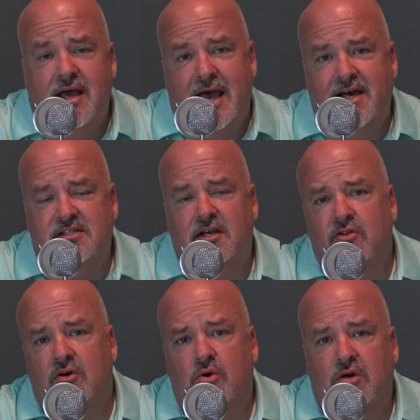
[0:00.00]

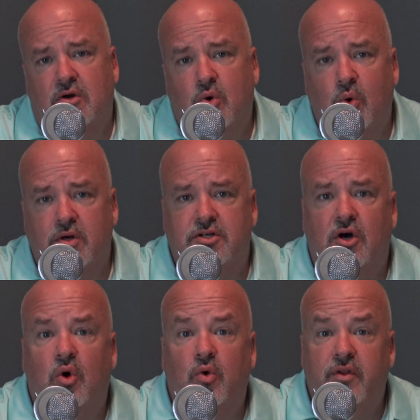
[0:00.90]
asking the court to
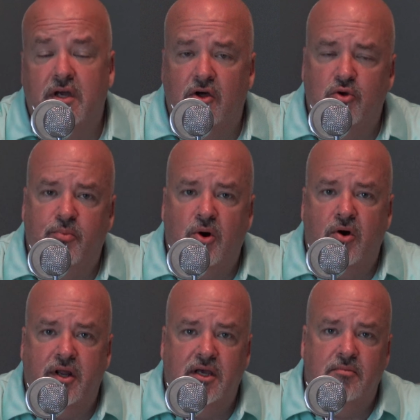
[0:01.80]
hold the other
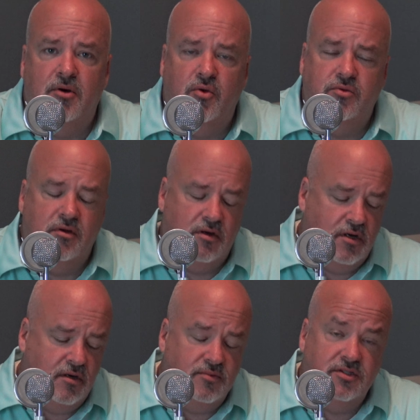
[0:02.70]
party in both
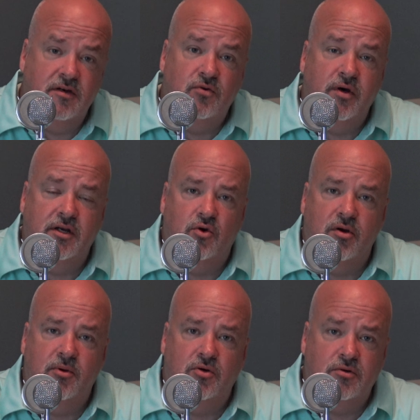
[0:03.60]
civil and
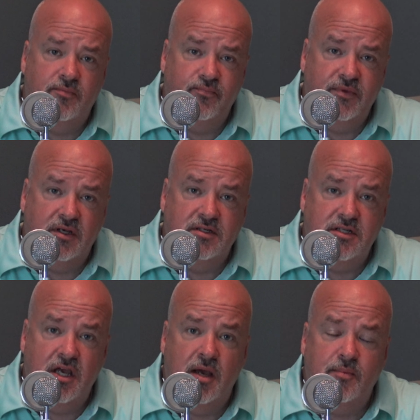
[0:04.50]
criminal
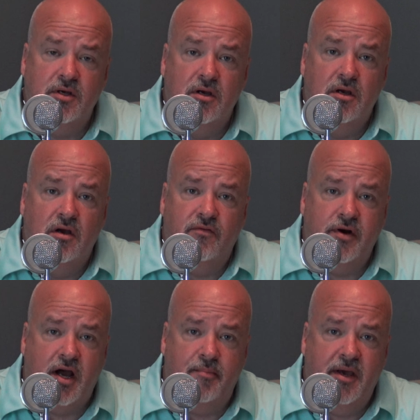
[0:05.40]
contempt for
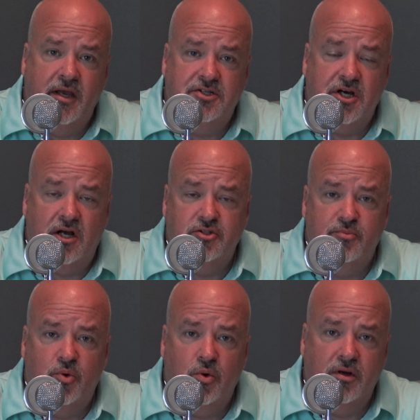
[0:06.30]
not paying child
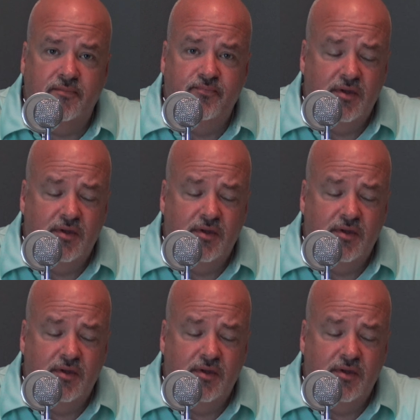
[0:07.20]
support.